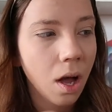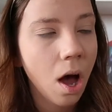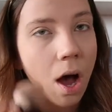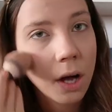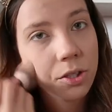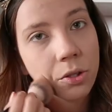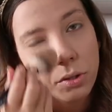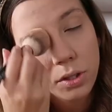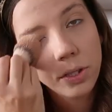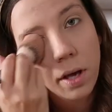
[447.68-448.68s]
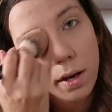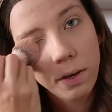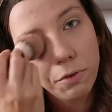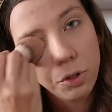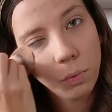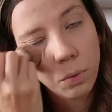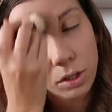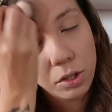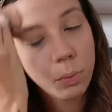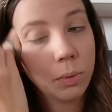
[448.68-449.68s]
hard to decide if she
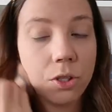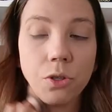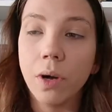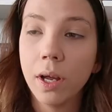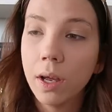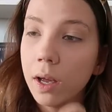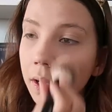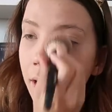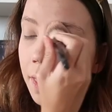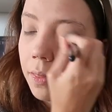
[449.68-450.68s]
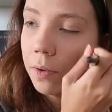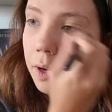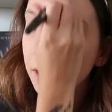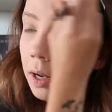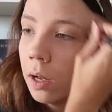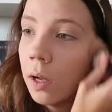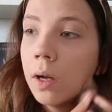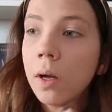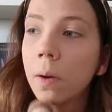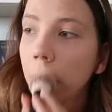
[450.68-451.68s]
wants to betray Catherine
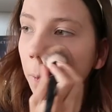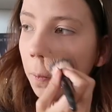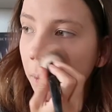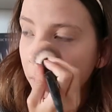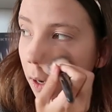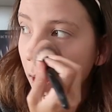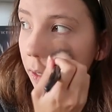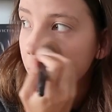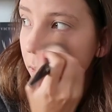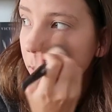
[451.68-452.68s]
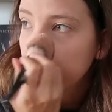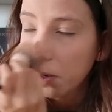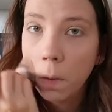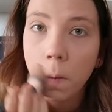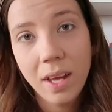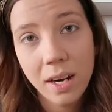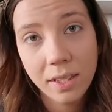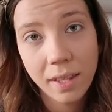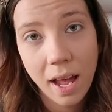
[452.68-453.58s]
or not. So there's